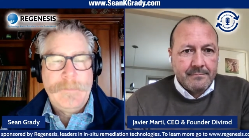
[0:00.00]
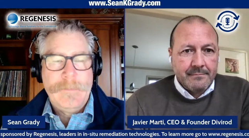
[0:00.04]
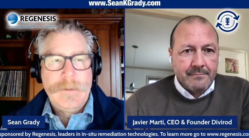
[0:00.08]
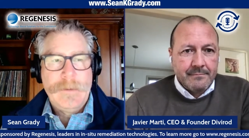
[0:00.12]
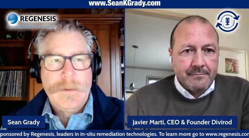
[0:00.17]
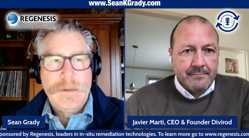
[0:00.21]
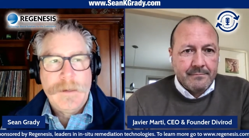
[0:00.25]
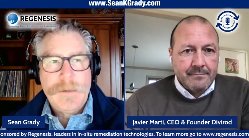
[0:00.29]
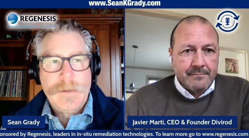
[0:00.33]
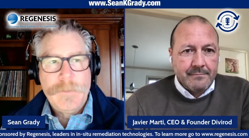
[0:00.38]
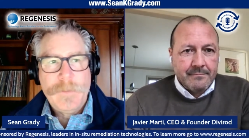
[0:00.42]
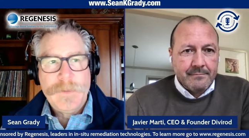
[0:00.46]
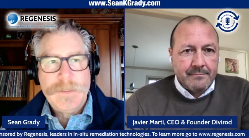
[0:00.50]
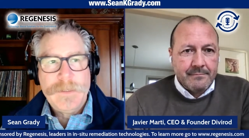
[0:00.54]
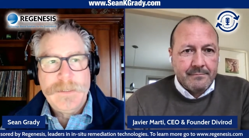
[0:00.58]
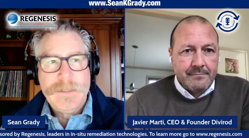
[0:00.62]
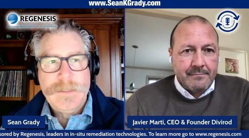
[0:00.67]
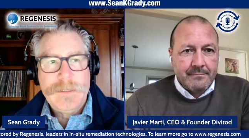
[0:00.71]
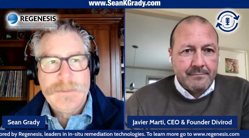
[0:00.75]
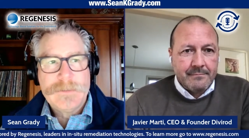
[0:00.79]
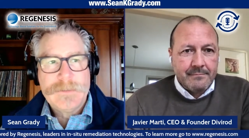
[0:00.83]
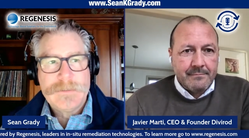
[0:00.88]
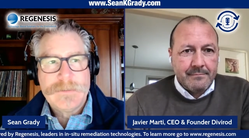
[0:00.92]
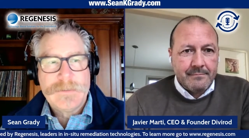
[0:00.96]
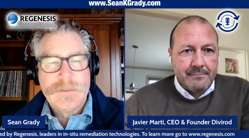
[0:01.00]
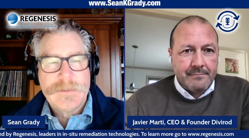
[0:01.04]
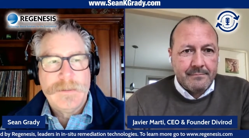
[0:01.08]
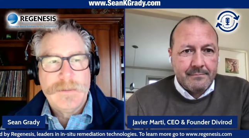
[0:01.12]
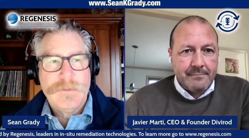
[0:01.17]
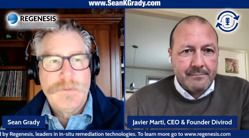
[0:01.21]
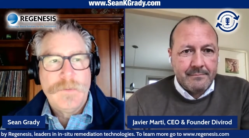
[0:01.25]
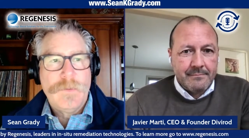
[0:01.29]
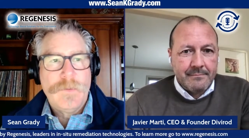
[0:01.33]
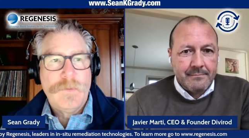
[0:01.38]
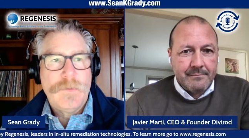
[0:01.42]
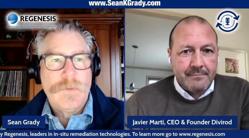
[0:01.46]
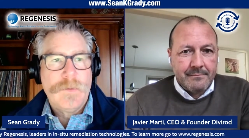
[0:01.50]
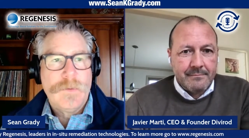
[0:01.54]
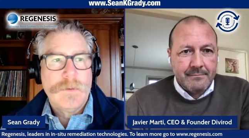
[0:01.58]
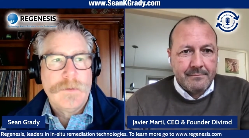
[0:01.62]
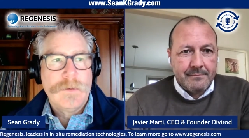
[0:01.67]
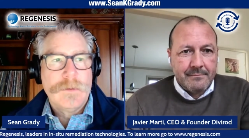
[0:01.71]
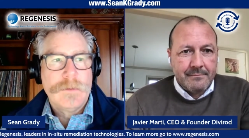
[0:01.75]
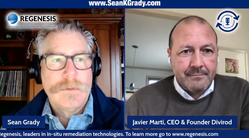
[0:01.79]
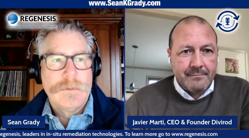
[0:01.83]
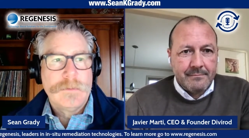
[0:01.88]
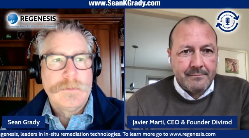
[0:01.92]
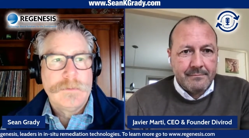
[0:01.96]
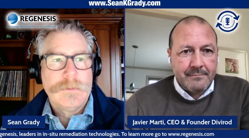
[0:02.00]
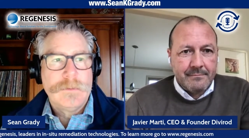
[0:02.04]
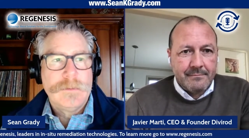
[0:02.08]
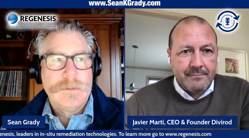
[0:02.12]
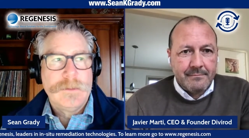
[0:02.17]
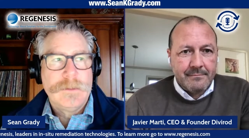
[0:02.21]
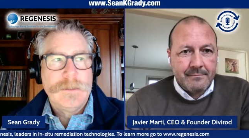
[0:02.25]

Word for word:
Speaker 1: companies or